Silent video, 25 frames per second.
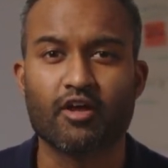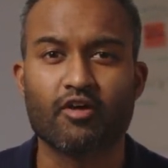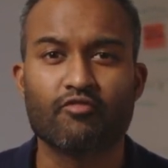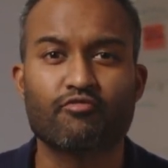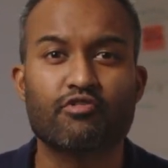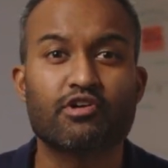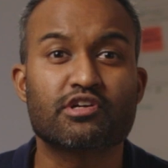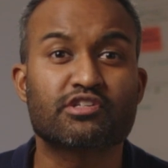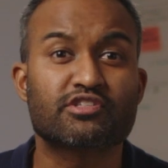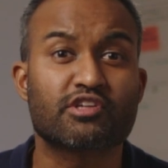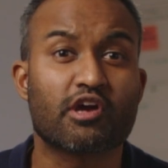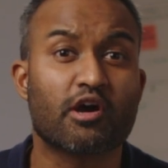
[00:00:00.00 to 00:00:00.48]

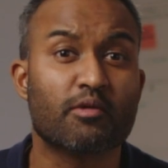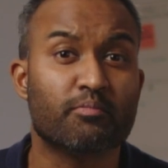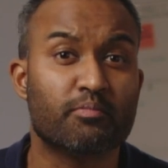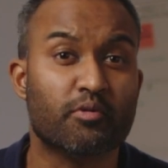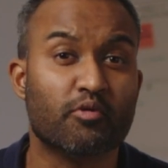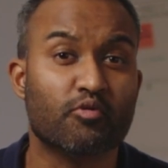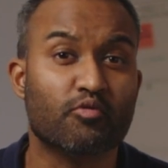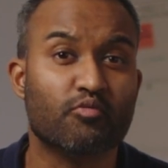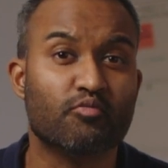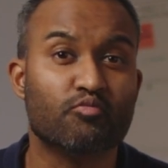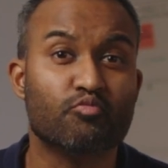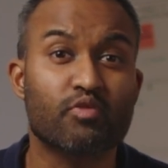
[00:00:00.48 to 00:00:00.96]
For
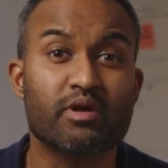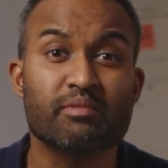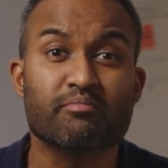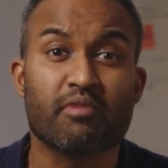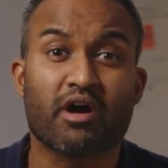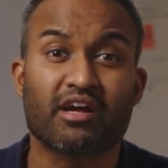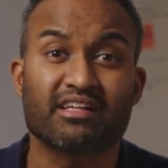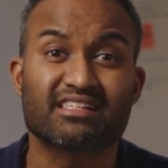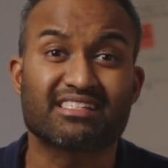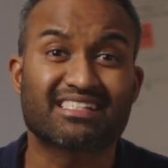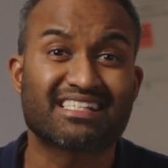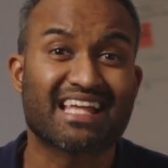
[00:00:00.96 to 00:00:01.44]
example, we
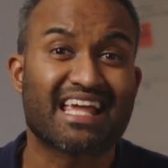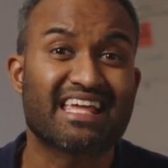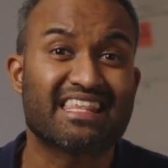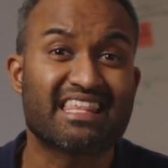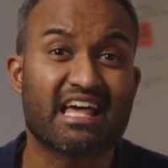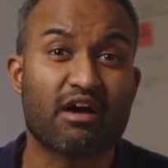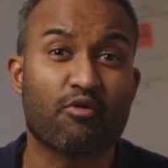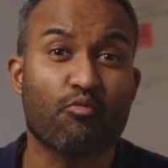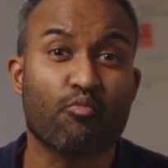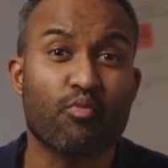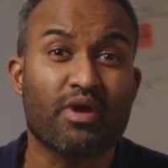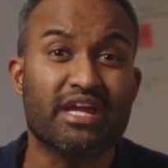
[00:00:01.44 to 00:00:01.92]
might say
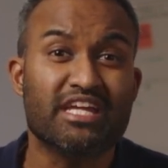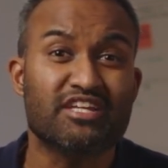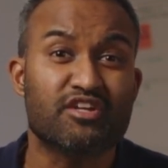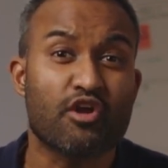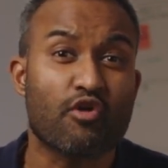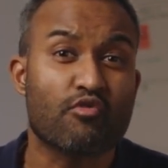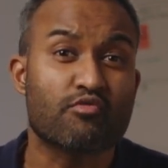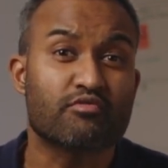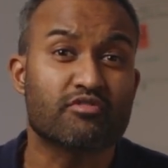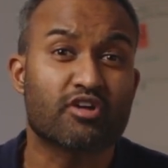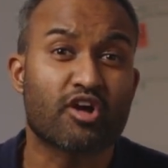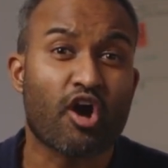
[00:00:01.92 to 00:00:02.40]
that we
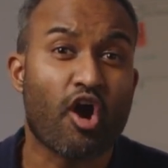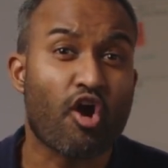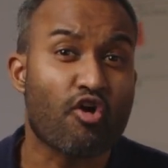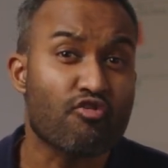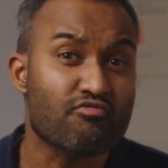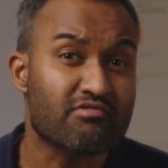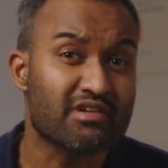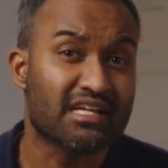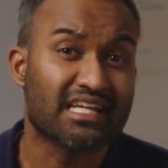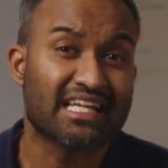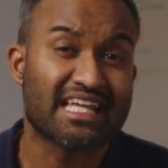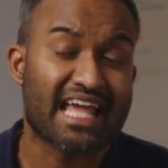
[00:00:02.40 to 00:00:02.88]
don't
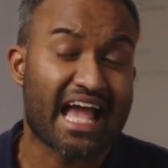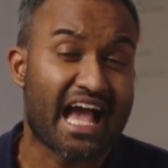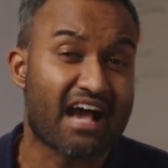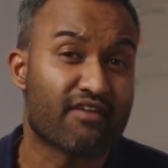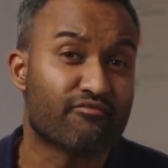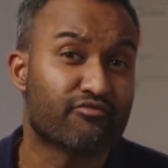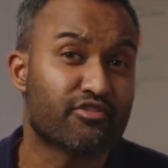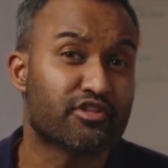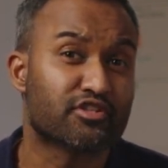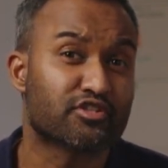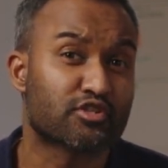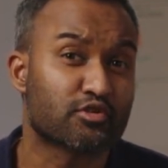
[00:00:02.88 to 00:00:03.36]
currently
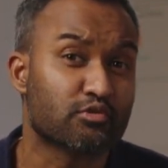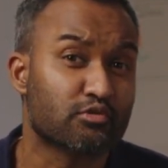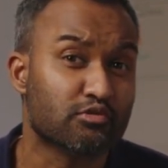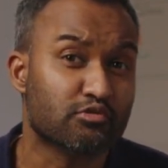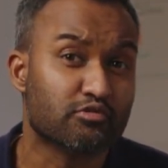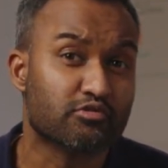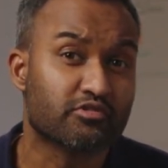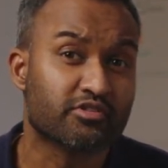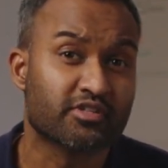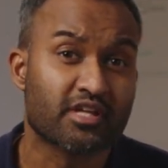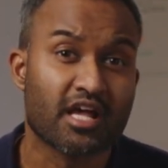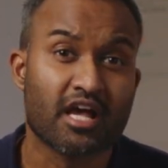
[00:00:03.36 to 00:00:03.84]
have the
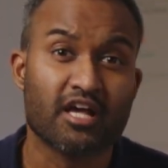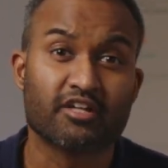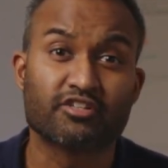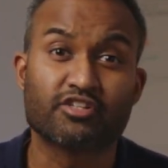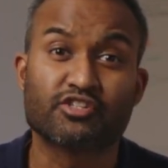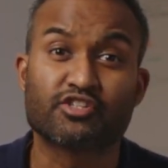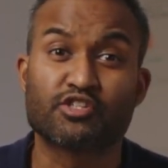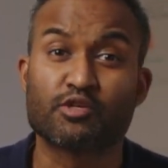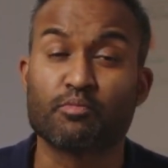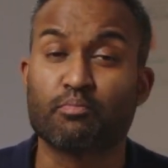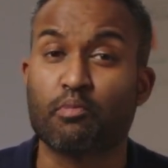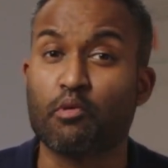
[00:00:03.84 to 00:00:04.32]
tools
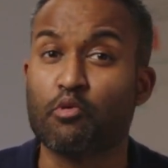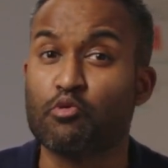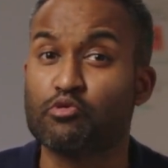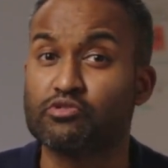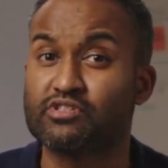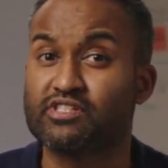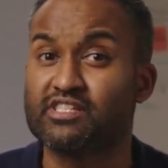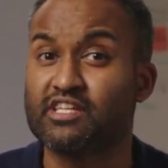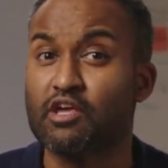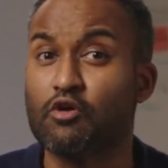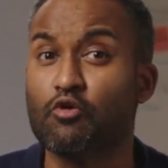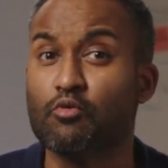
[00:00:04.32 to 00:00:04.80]
to support
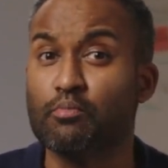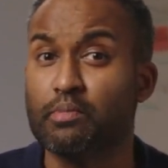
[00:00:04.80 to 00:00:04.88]
skill